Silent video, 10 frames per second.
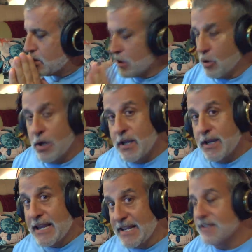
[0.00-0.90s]
So
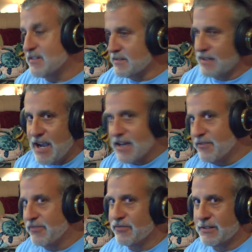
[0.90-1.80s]
his kind
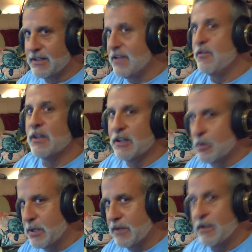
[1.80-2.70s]
of give you a
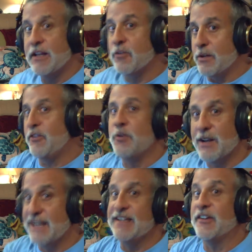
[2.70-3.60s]
little bit of it is when he's
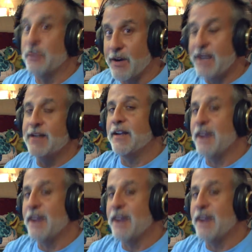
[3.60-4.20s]
doing like this, right?